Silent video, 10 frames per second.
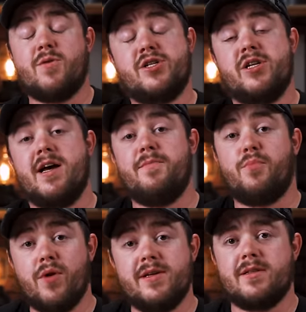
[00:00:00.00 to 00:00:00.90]
question I had
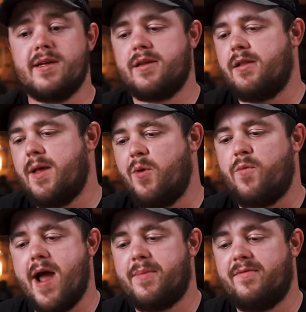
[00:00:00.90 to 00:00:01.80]
pre-selected. Let me
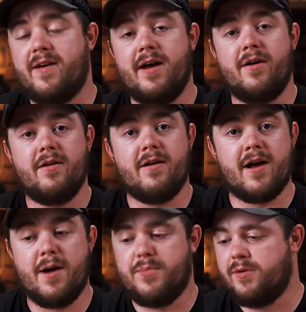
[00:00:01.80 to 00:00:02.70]
rapid fire a
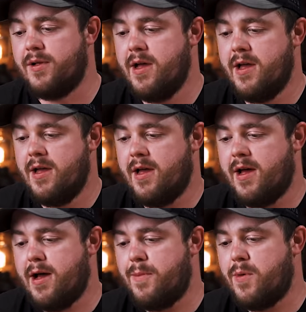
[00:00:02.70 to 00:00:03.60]
couple.
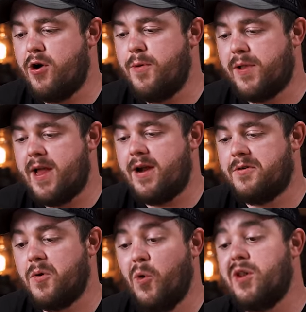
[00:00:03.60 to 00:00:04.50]
Um, are you planning
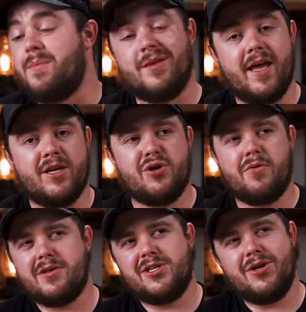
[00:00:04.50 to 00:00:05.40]
on going to Blade Show
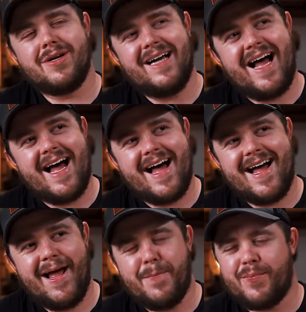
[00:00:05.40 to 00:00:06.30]
this year?
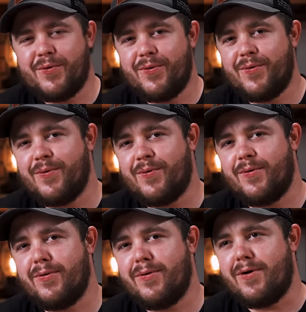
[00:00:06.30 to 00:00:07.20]
Uh,
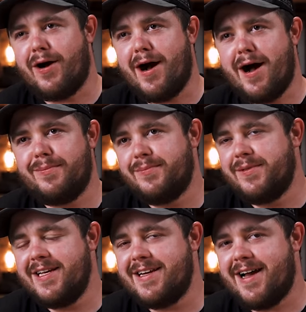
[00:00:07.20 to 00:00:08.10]

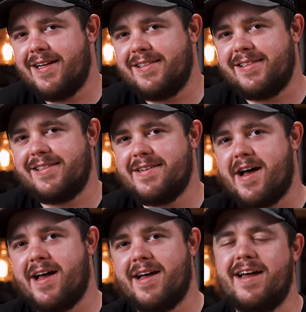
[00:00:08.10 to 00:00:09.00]
Probably not.
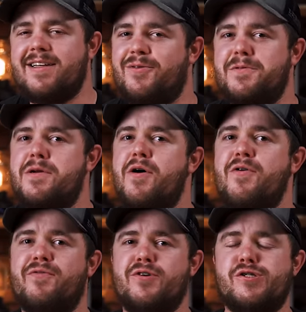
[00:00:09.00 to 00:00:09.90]
I, I don't
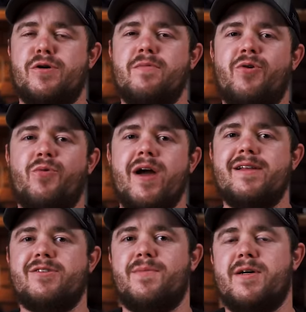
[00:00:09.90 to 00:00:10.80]
know for sure. I'm going to wait
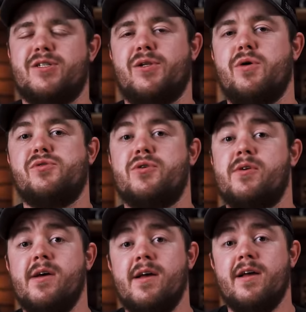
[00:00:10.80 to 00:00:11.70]
until much
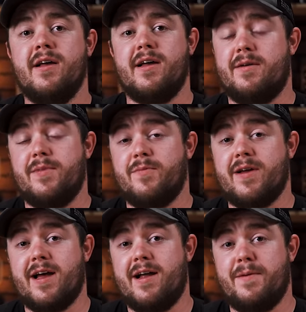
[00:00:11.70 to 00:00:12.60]
closer. I mean, we
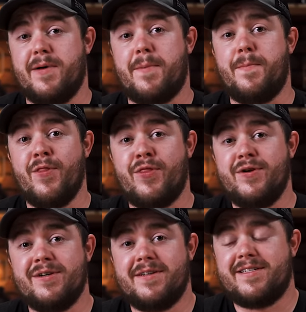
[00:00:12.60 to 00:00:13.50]
got about a month
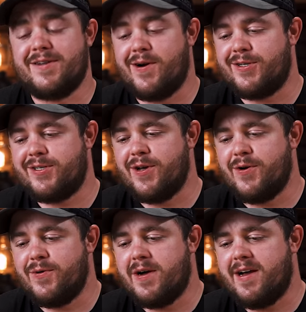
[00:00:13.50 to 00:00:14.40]
until it starts,
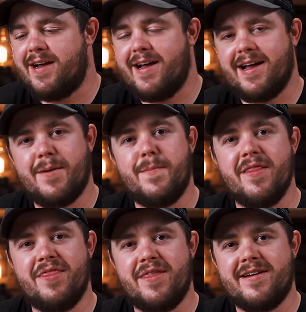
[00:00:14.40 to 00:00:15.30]
so uh, I got a
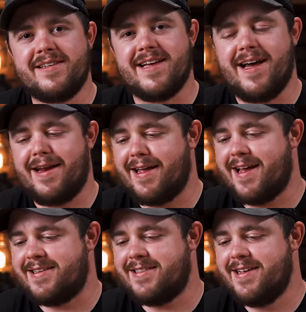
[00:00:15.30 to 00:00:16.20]
month to decide, I
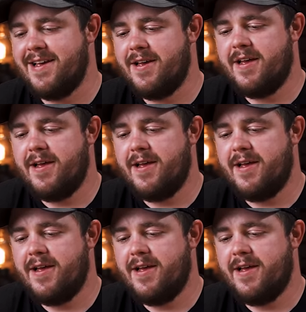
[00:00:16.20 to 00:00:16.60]
guess. Ford